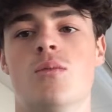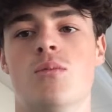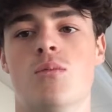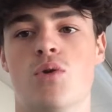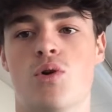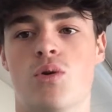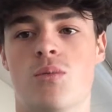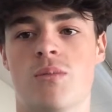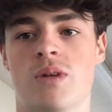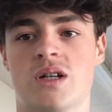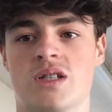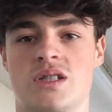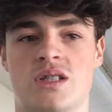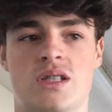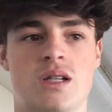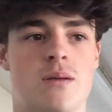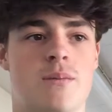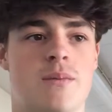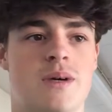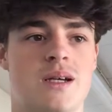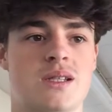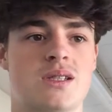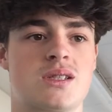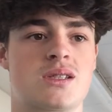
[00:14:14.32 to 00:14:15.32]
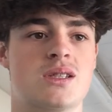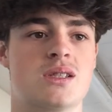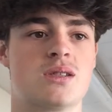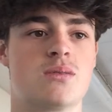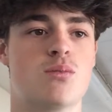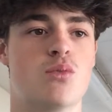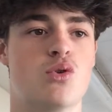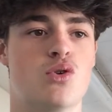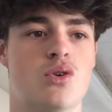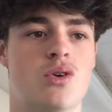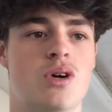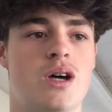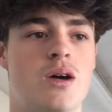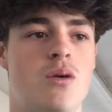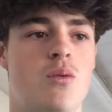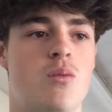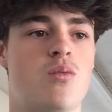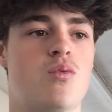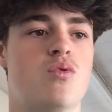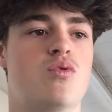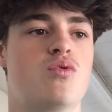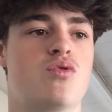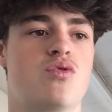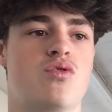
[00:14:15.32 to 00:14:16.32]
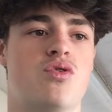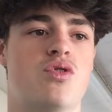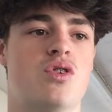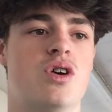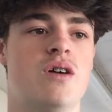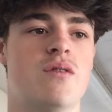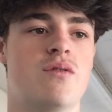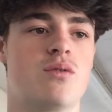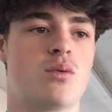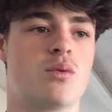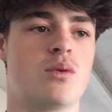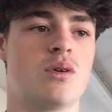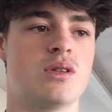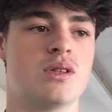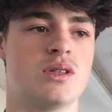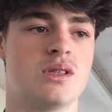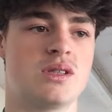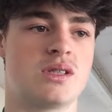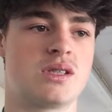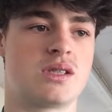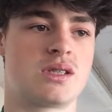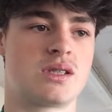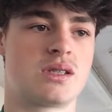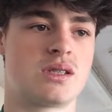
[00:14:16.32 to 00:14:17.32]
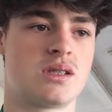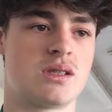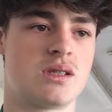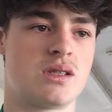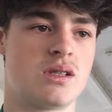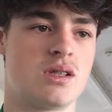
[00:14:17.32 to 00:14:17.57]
more muscular mass because it's more helpful for everyone's.